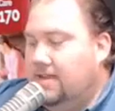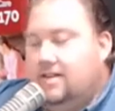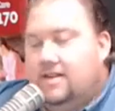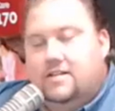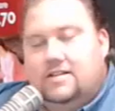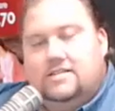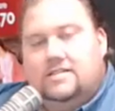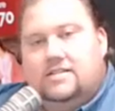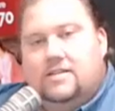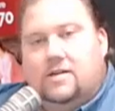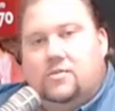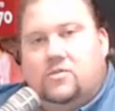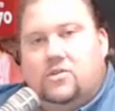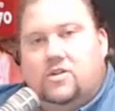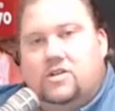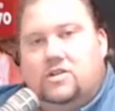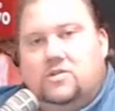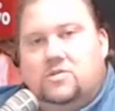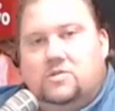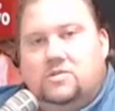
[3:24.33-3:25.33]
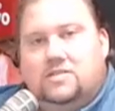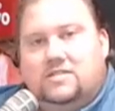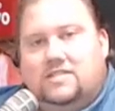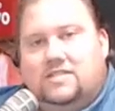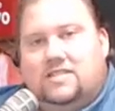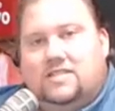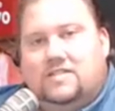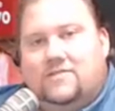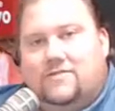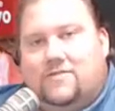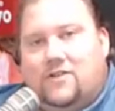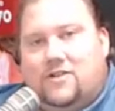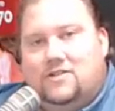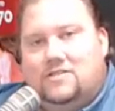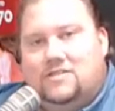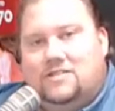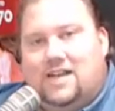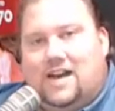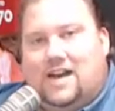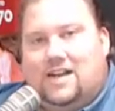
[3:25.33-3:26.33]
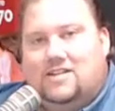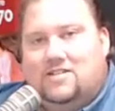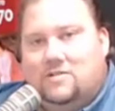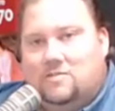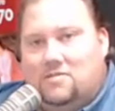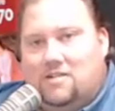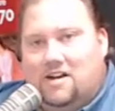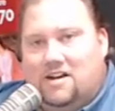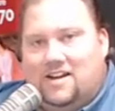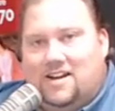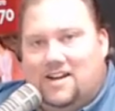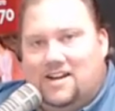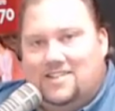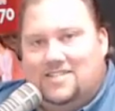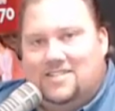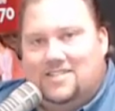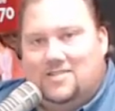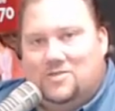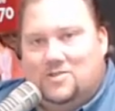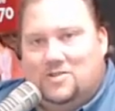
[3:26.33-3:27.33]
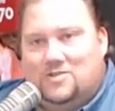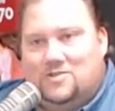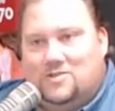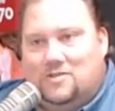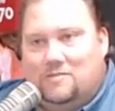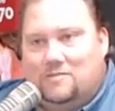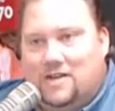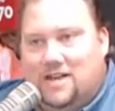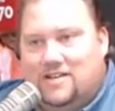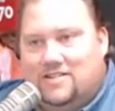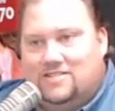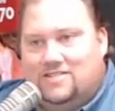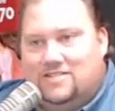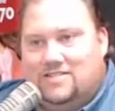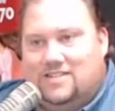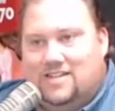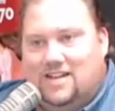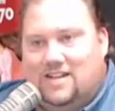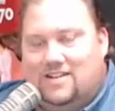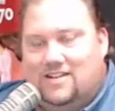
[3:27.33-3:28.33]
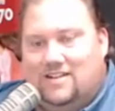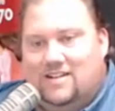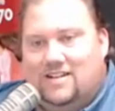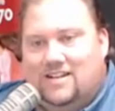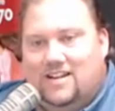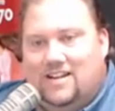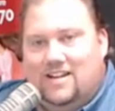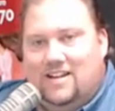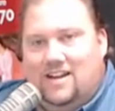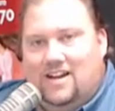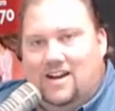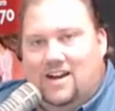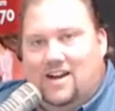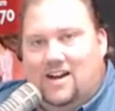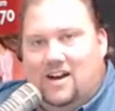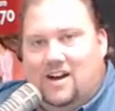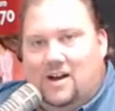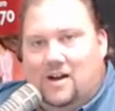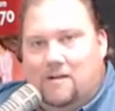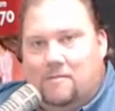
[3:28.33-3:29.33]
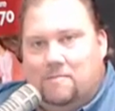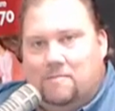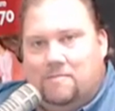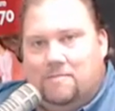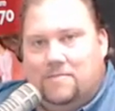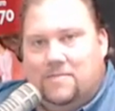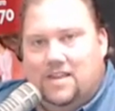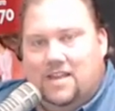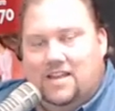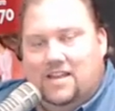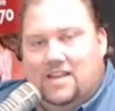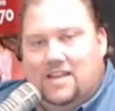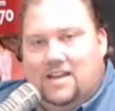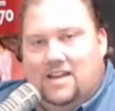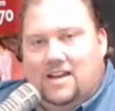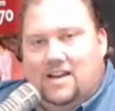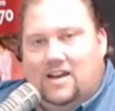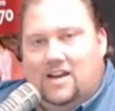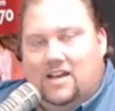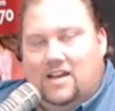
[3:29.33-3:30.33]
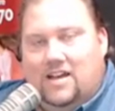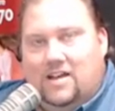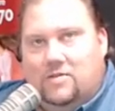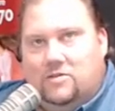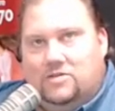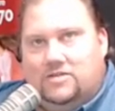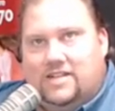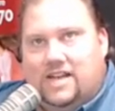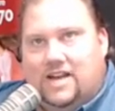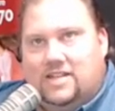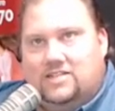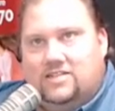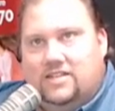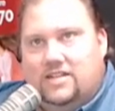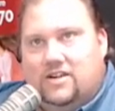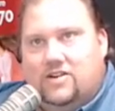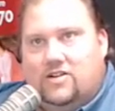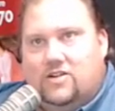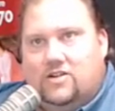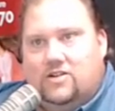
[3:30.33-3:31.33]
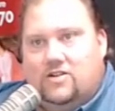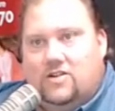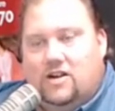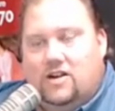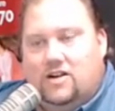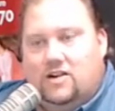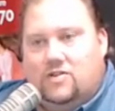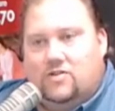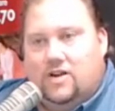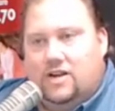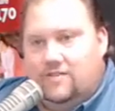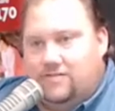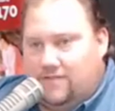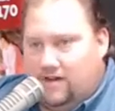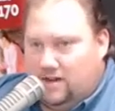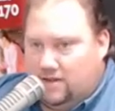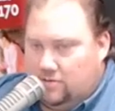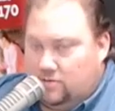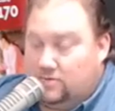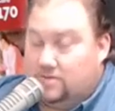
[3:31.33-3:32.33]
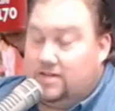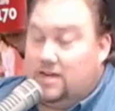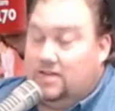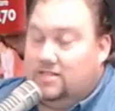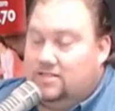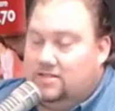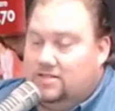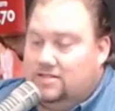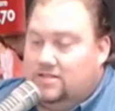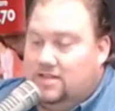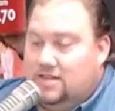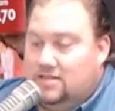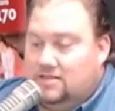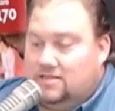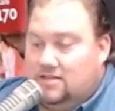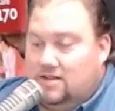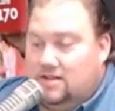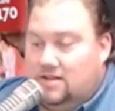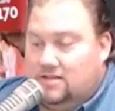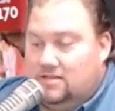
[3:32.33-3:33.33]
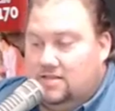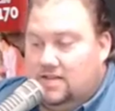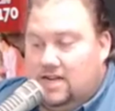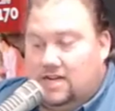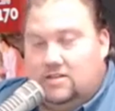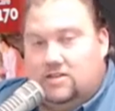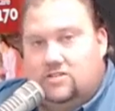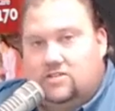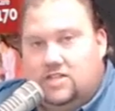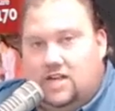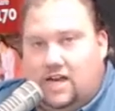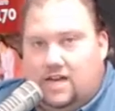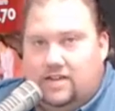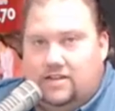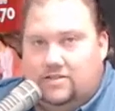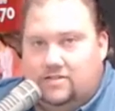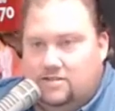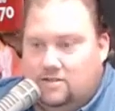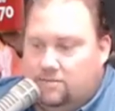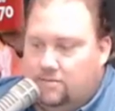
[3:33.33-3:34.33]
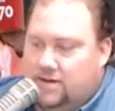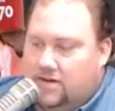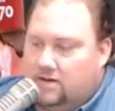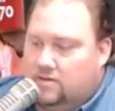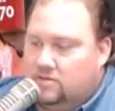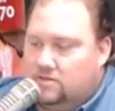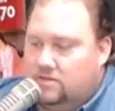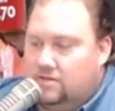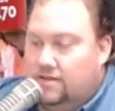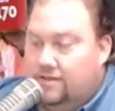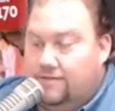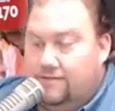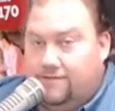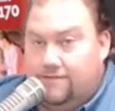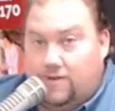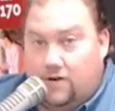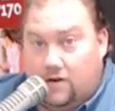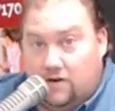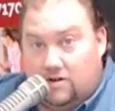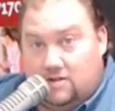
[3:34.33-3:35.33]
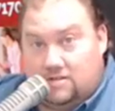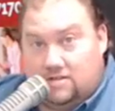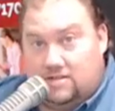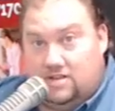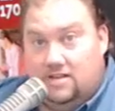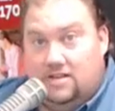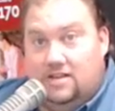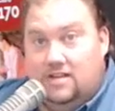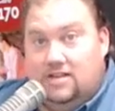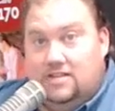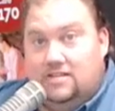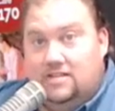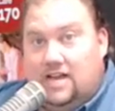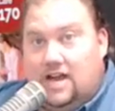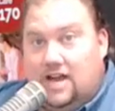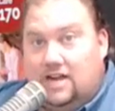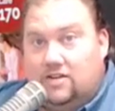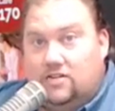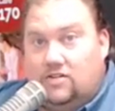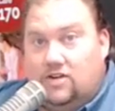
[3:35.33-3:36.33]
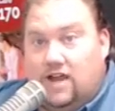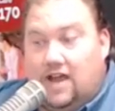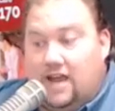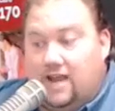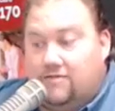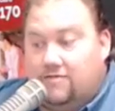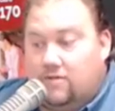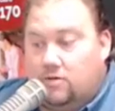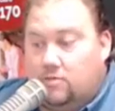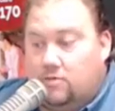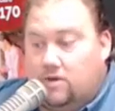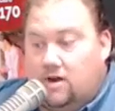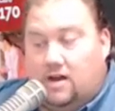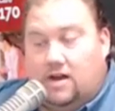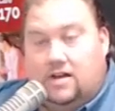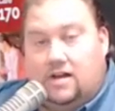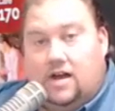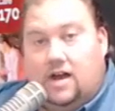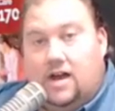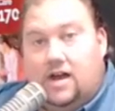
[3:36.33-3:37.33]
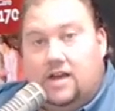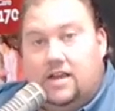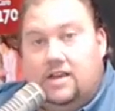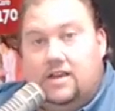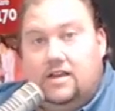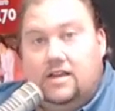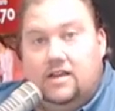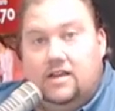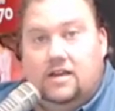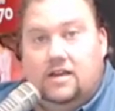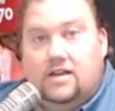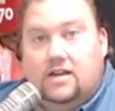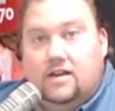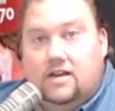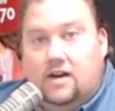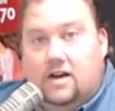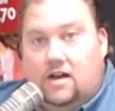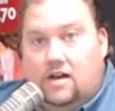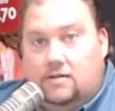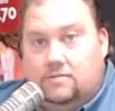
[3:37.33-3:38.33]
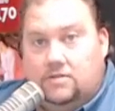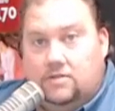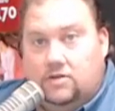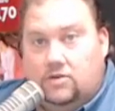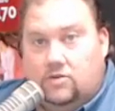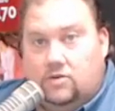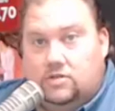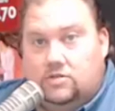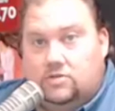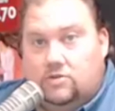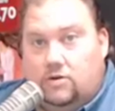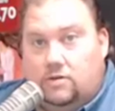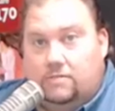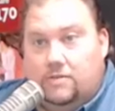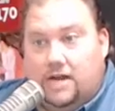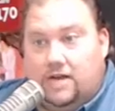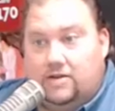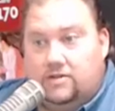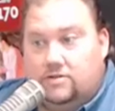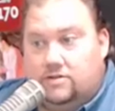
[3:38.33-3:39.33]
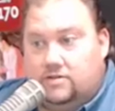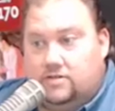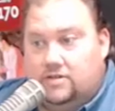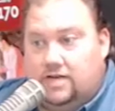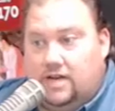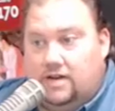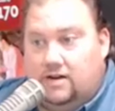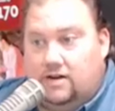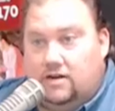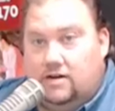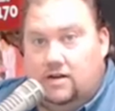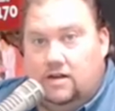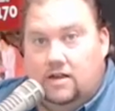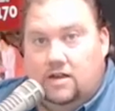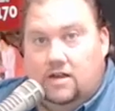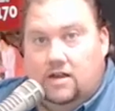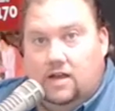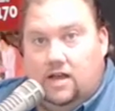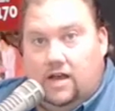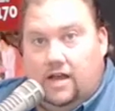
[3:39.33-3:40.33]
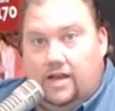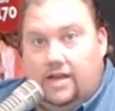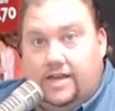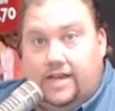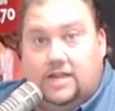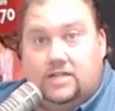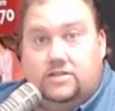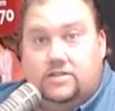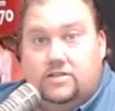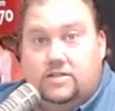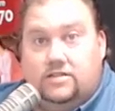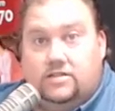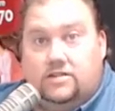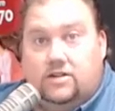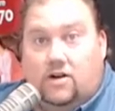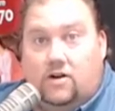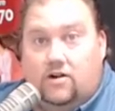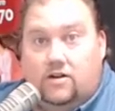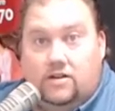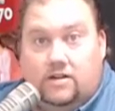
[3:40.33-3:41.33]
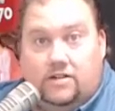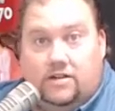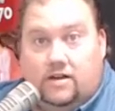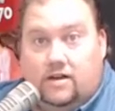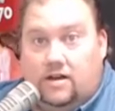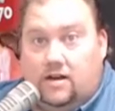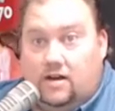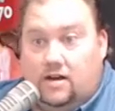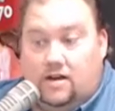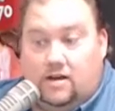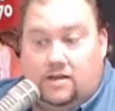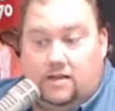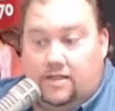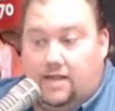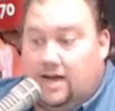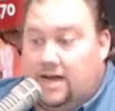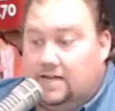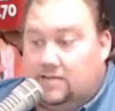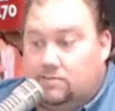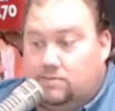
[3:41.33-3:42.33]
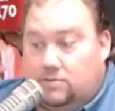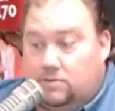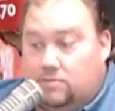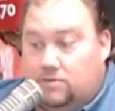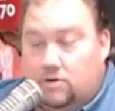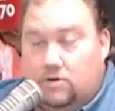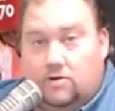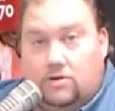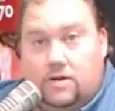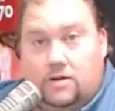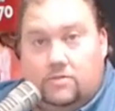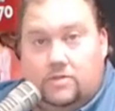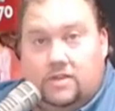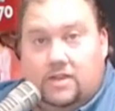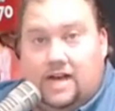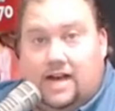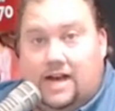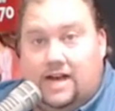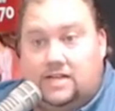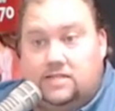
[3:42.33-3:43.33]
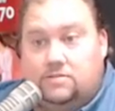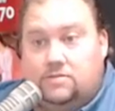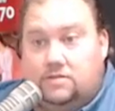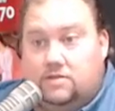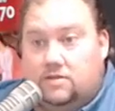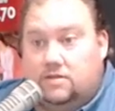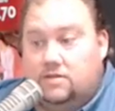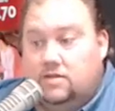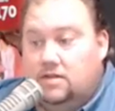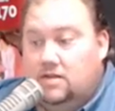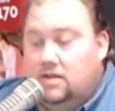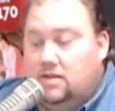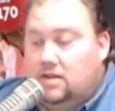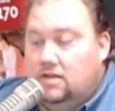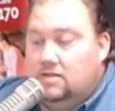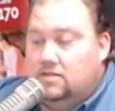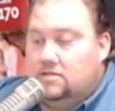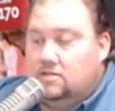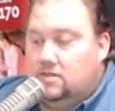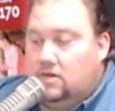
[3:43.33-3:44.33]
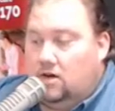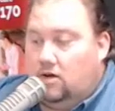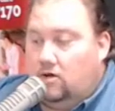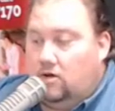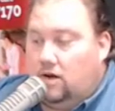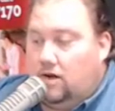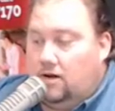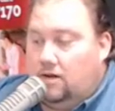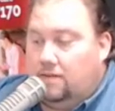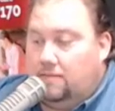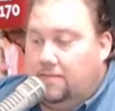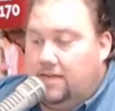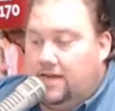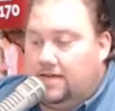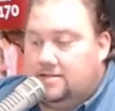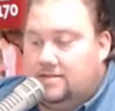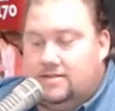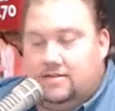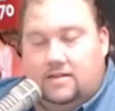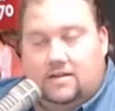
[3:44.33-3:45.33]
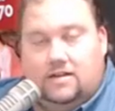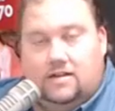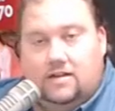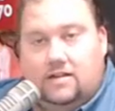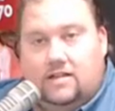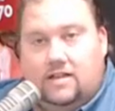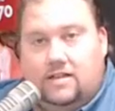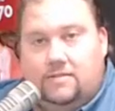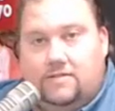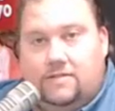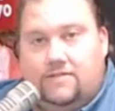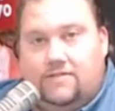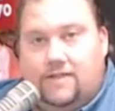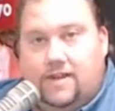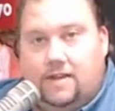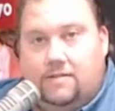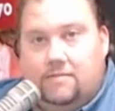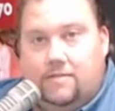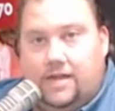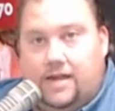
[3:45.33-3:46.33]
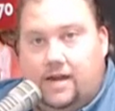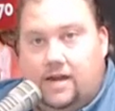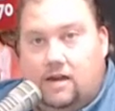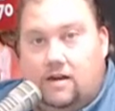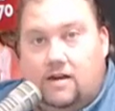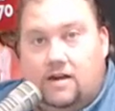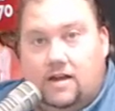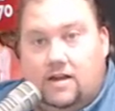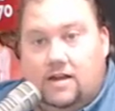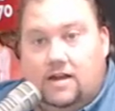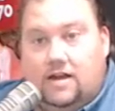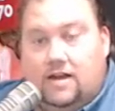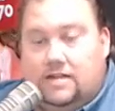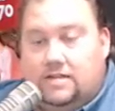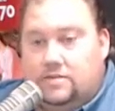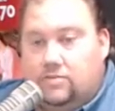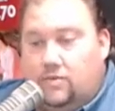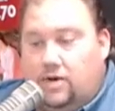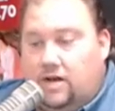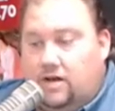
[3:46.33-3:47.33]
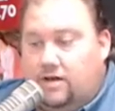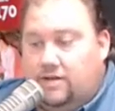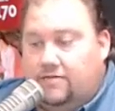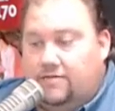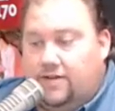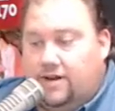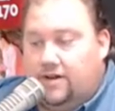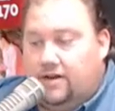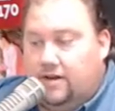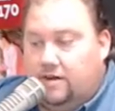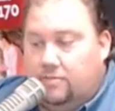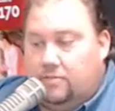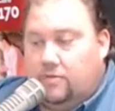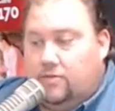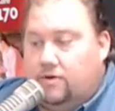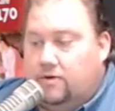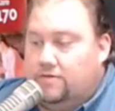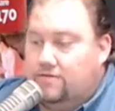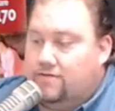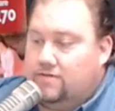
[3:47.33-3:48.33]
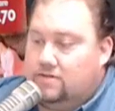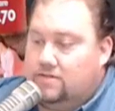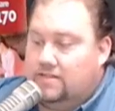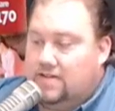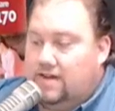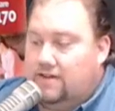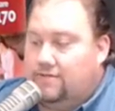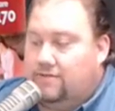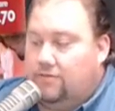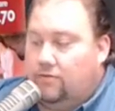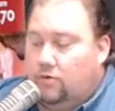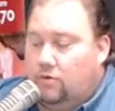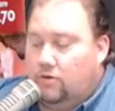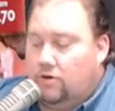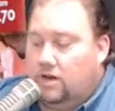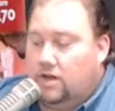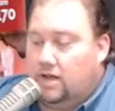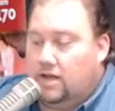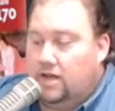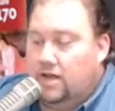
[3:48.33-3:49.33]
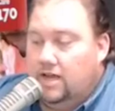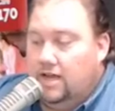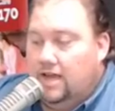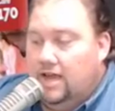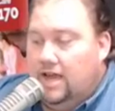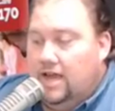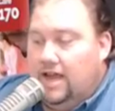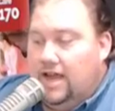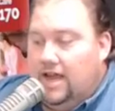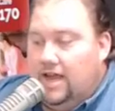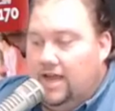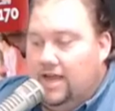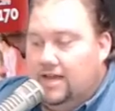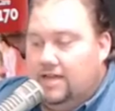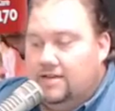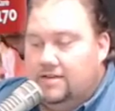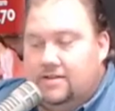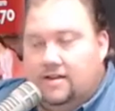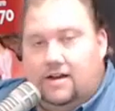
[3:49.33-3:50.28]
someone who was the first doctor brought on to North Shore Medical Center. It was actually her grandfather is the Dr. John Hilsenbeck, was the first doctor ever brought on to North Shore Medical Center. And he actually started the hospital program with the hospital. So that's claim to fame there as well, and very important for South Florida. And